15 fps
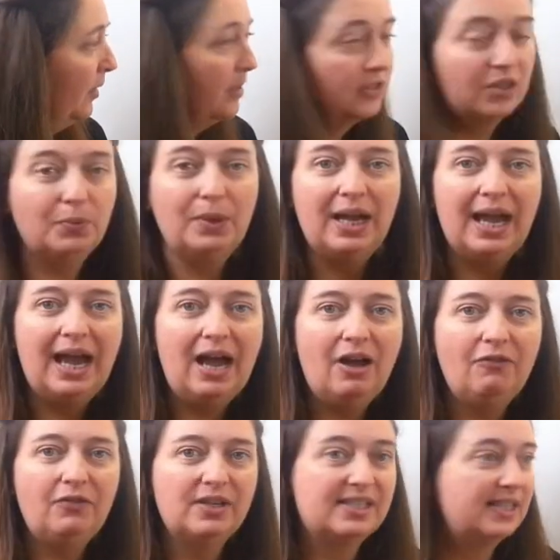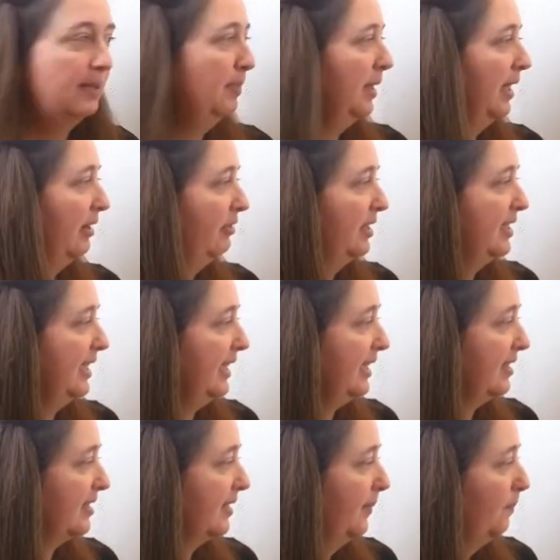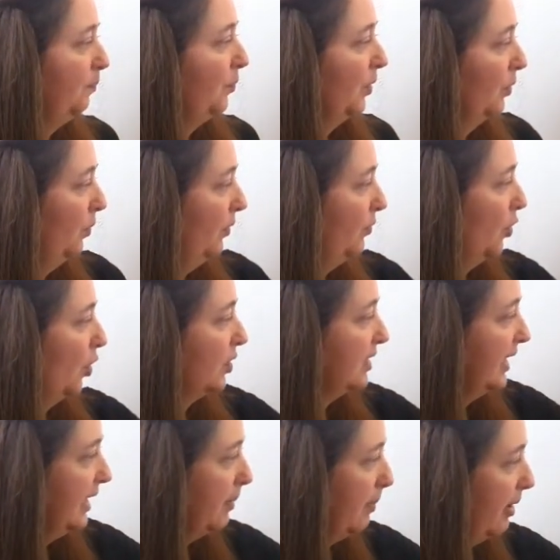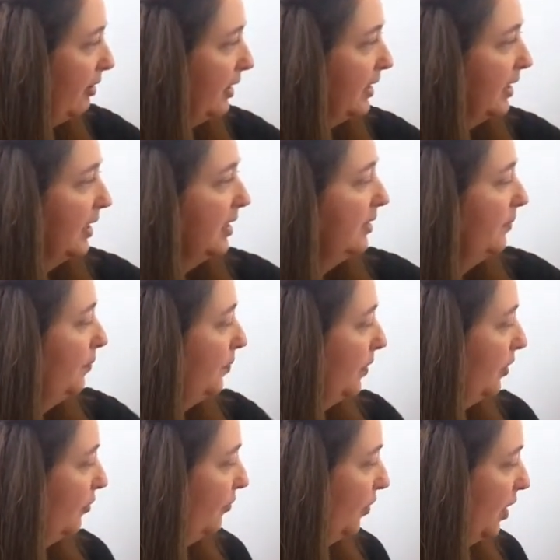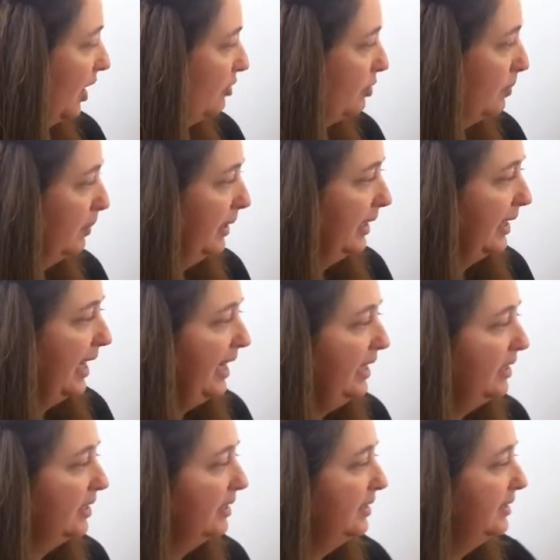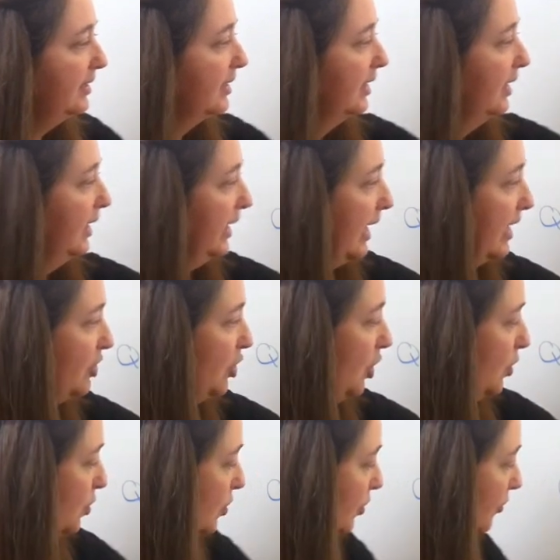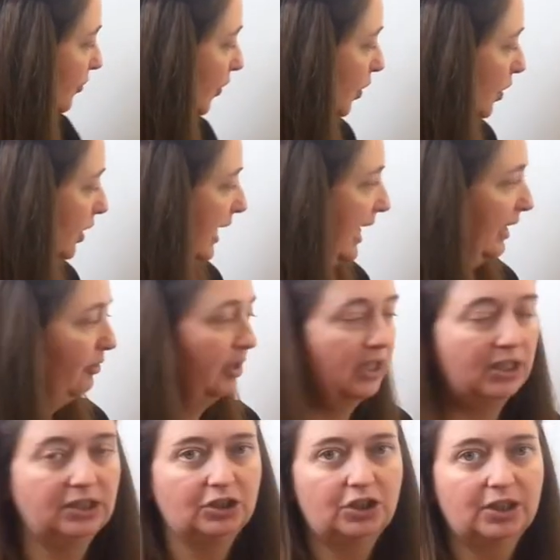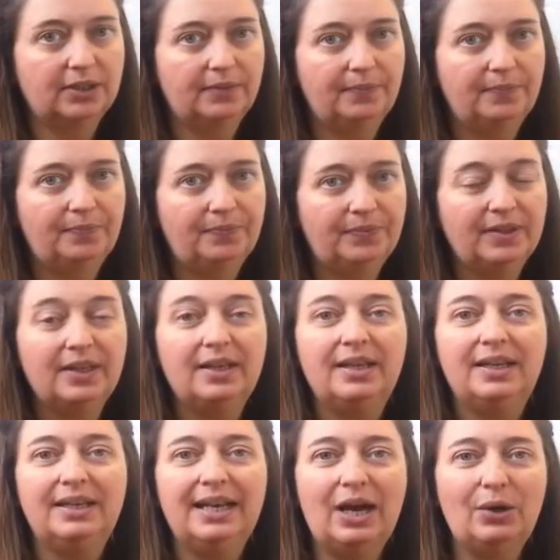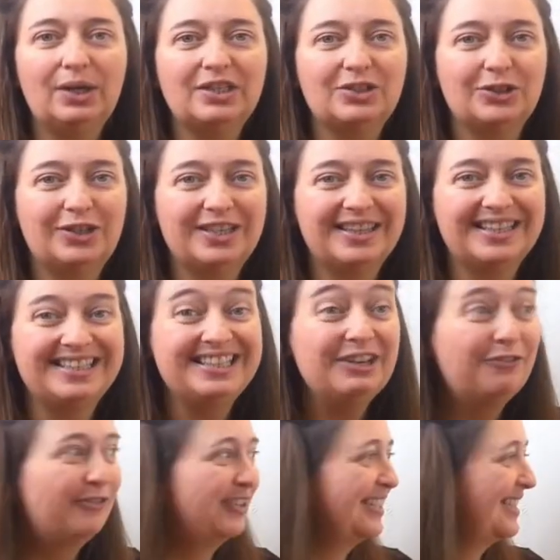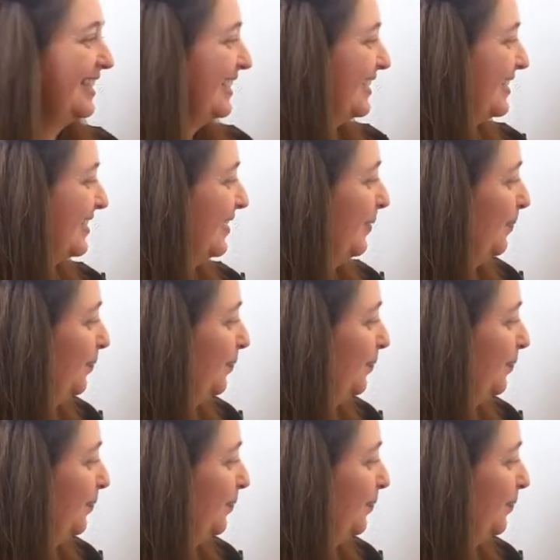So we have similarities. We've got in America, 400 million acres is used for agriculture. Now let's look at the differences.